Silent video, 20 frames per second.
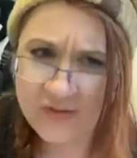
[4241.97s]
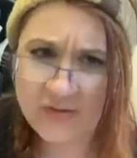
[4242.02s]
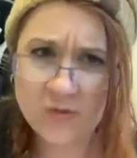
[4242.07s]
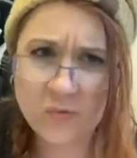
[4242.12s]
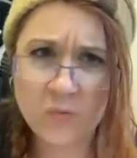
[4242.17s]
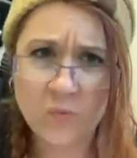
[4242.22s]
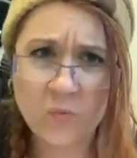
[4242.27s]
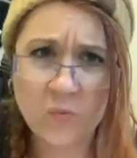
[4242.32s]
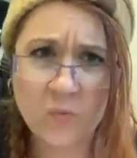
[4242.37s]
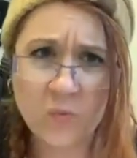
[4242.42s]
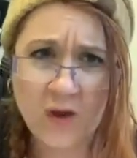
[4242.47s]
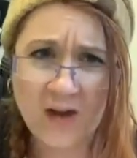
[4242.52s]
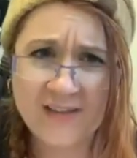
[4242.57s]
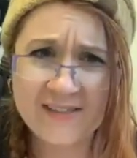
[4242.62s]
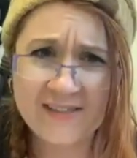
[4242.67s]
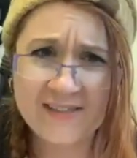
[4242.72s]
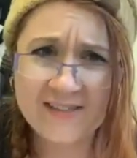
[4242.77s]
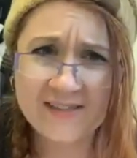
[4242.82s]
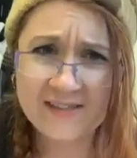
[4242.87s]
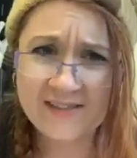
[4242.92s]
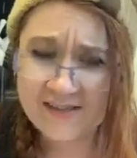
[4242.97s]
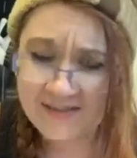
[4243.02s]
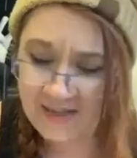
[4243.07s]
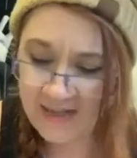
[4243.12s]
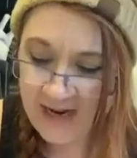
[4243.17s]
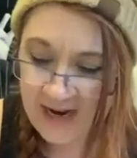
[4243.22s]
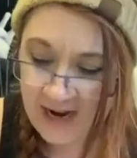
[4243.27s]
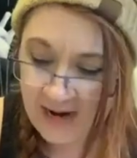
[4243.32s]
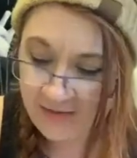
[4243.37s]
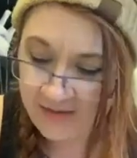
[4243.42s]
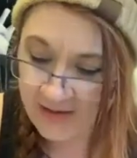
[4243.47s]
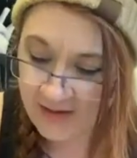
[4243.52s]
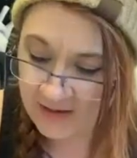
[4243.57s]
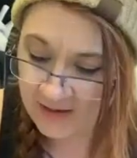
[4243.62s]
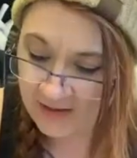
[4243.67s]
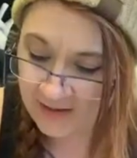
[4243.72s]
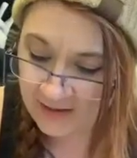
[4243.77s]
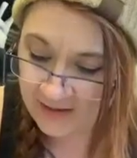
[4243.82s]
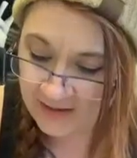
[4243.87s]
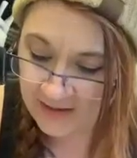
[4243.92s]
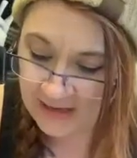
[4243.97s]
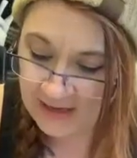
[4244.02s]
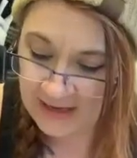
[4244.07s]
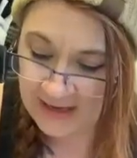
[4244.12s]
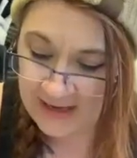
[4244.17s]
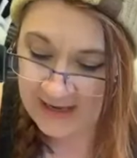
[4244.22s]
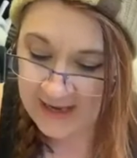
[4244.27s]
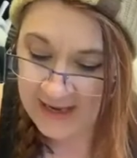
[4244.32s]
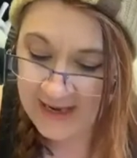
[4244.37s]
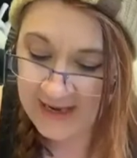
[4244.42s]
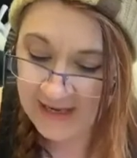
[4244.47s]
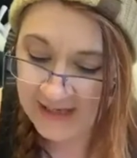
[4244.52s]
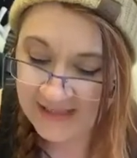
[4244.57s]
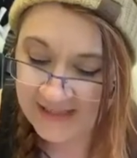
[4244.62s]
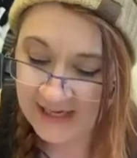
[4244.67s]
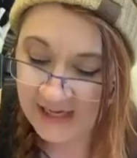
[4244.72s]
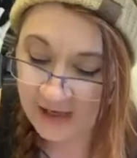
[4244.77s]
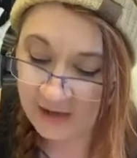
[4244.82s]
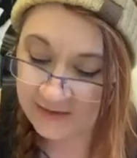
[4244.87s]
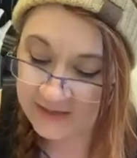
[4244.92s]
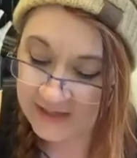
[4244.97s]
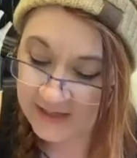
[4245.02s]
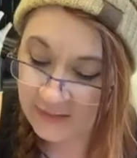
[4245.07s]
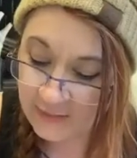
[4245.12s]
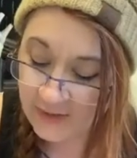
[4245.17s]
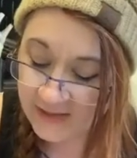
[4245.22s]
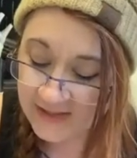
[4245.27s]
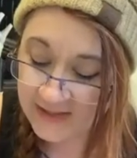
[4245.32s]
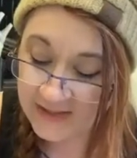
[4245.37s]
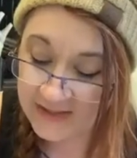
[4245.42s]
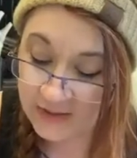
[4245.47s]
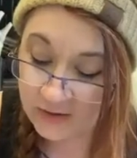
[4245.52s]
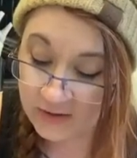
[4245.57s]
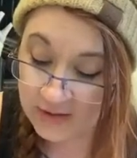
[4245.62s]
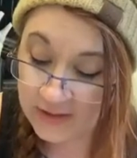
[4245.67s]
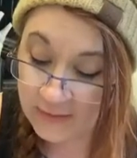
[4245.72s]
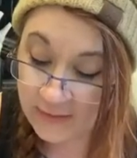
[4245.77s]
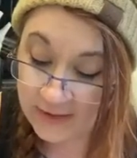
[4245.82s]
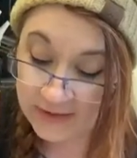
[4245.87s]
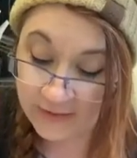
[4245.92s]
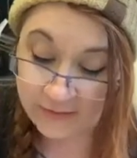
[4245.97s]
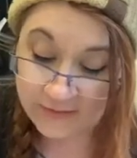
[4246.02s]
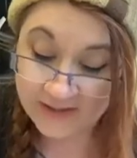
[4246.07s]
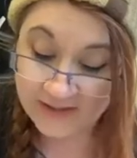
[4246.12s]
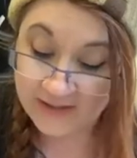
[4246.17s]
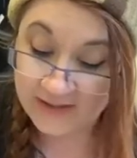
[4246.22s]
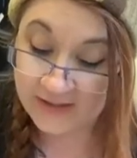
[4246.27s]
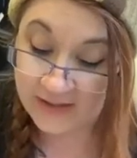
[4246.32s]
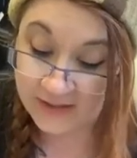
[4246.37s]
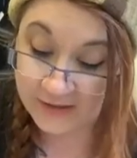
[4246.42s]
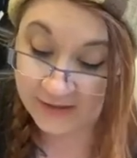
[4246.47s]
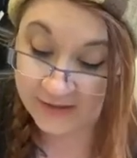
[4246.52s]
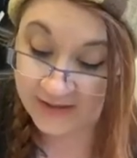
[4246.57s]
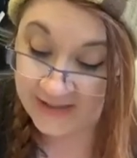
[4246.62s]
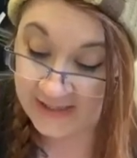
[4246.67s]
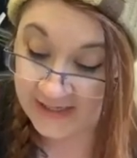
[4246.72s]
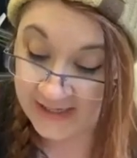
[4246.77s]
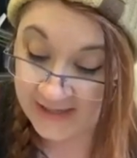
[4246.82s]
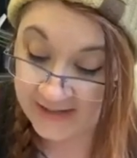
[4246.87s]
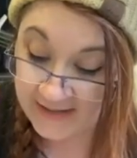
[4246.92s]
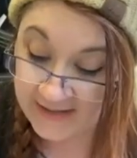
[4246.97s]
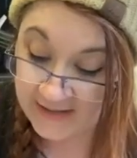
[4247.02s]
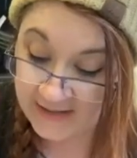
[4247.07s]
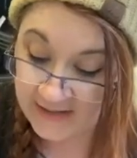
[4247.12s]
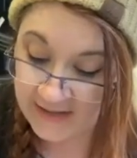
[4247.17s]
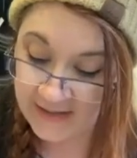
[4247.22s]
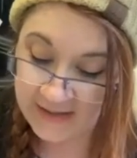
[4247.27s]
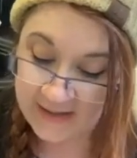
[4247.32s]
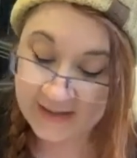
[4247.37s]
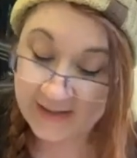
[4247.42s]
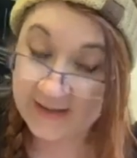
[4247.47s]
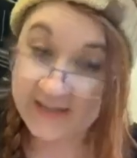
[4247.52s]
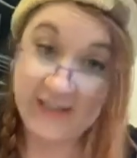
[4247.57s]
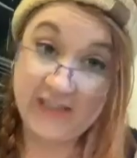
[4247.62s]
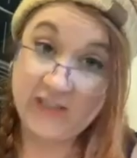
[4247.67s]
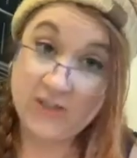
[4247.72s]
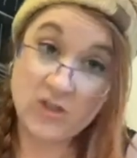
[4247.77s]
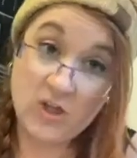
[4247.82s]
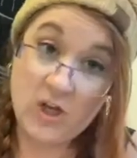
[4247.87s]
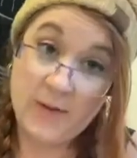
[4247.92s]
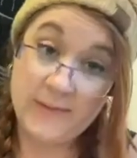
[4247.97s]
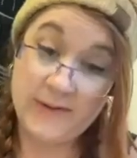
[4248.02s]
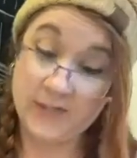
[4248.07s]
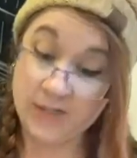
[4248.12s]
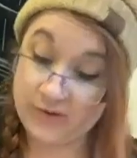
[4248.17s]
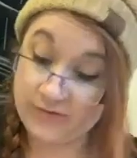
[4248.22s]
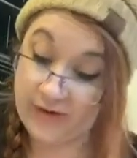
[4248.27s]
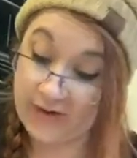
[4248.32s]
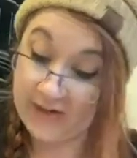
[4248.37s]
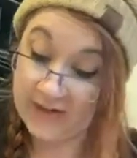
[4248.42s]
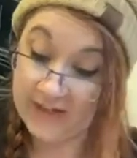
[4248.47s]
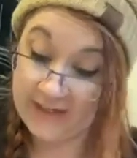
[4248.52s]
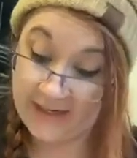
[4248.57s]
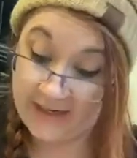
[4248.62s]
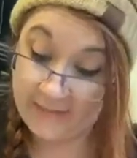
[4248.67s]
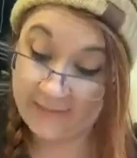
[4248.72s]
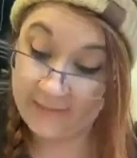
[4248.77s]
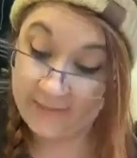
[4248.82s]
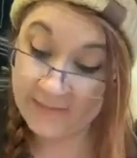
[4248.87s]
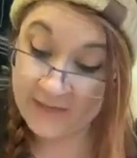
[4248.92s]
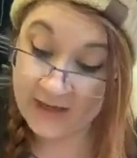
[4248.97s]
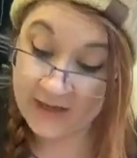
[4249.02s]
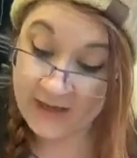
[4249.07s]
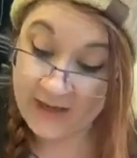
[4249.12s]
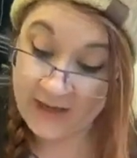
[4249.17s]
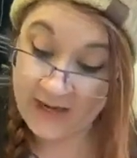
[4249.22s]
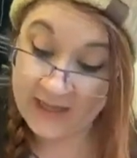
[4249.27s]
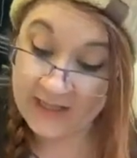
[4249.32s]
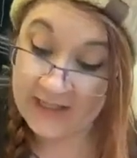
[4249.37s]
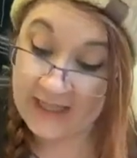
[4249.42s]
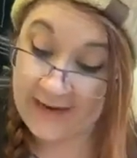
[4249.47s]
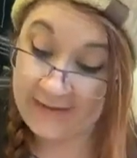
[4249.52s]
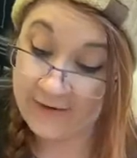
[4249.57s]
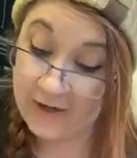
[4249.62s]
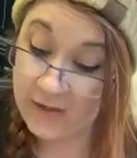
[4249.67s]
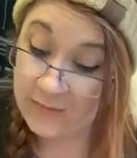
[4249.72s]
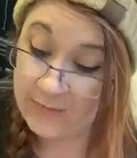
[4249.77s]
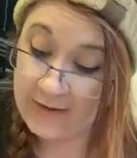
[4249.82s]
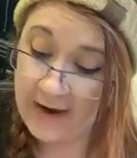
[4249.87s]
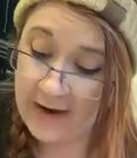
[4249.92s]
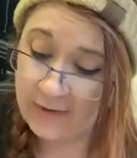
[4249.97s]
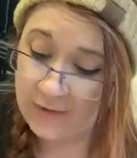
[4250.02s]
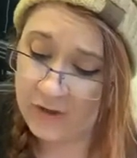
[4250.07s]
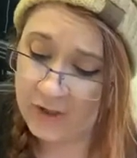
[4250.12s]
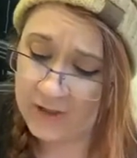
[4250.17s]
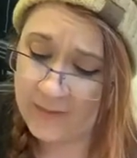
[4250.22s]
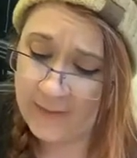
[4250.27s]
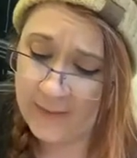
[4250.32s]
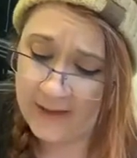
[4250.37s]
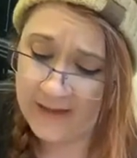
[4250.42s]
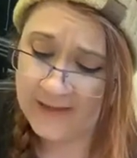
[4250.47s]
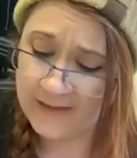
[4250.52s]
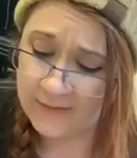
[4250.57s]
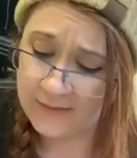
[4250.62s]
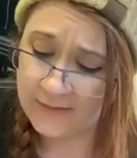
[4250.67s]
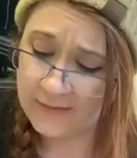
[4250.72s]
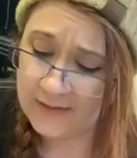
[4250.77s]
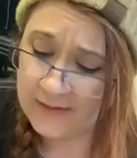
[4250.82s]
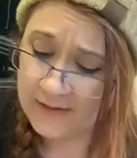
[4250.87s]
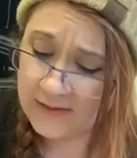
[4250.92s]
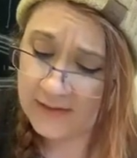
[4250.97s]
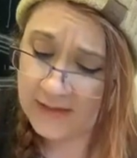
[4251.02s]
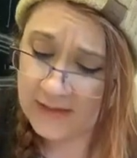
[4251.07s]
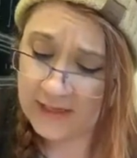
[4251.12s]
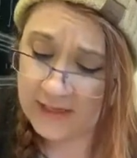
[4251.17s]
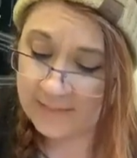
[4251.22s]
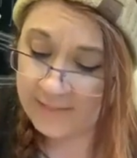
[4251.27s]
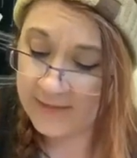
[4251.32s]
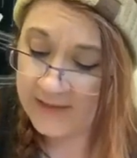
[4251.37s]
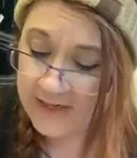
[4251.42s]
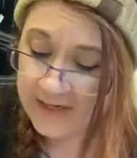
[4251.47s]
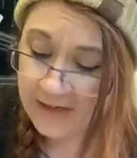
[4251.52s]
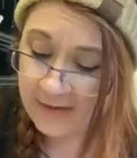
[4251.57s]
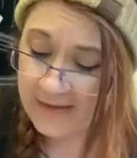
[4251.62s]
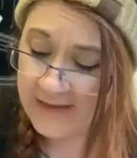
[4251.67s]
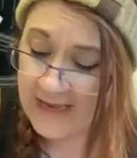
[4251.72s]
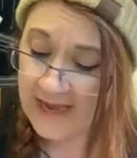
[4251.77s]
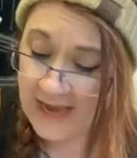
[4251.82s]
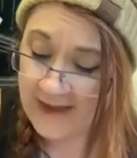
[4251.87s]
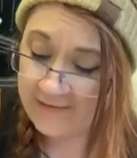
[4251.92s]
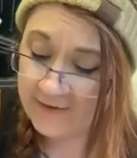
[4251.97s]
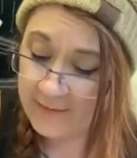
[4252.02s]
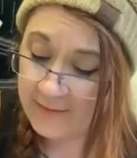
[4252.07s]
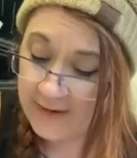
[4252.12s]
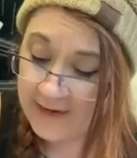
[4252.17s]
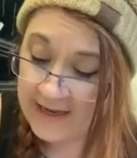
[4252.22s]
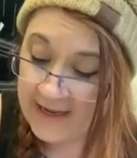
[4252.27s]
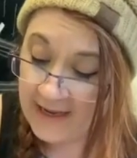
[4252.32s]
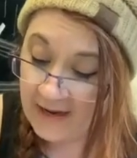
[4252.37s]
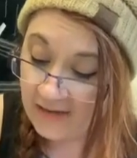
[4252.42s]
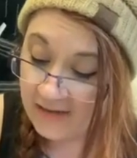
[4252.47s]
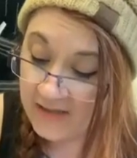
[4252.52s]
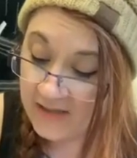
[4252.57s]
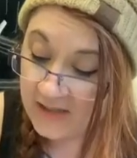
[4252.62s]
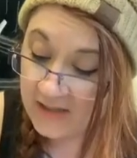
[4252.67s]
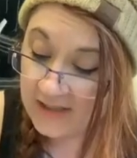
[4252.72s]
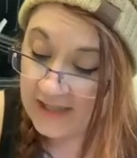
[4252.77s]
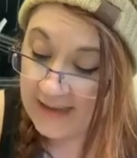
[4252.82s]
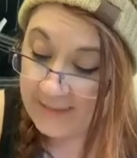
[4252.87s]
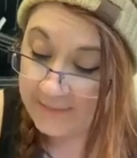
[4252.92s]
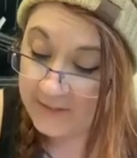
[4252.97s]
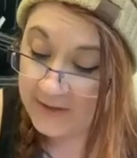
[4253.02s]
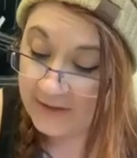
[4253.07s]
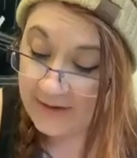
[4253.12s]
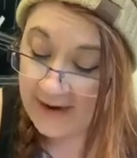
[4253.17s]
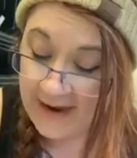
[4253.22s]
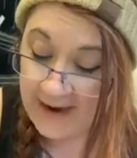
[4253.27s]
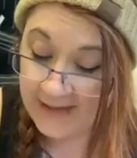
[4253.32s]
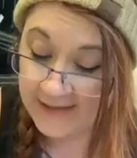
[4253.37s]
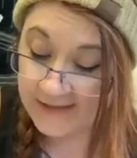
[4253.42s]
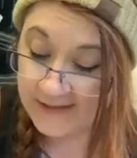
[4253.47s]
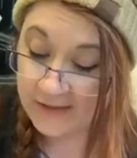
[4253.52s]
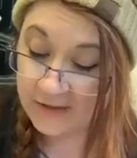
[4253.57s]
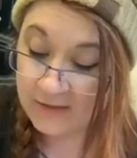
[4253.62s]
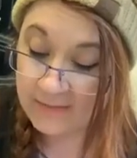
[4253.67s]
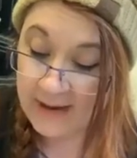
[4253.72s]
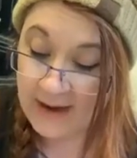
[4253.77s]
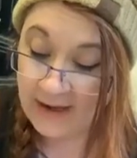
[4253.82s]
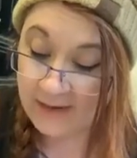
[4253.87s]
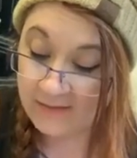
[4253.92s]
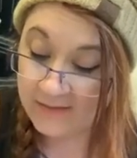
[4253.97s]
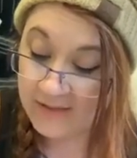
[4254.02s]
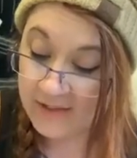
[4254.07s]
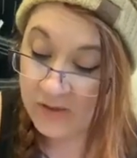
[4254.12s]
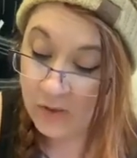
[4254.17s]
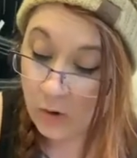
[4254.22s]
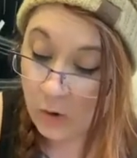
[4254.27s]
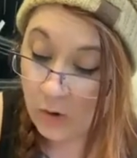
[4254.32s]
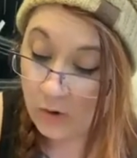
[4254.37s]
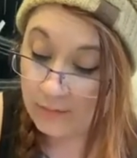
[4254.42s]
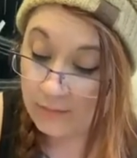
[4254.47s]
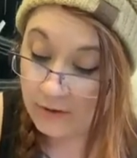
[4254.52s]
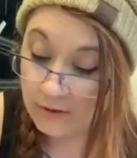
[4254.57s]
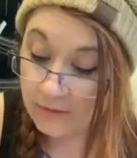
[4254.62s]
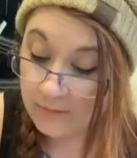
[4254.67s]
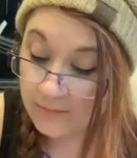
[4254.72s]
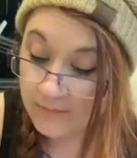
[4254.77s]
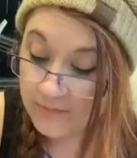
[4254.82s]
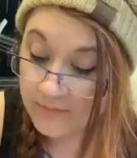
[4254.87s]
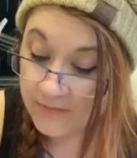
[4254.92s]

The what? Said Harry. He could tell that he wasn't the only one who didn't understand. Dean Thomas shrugged at him, and Lavender Brown looked puzzled. But nearly everybody else clapped their hands to their mouths in horror.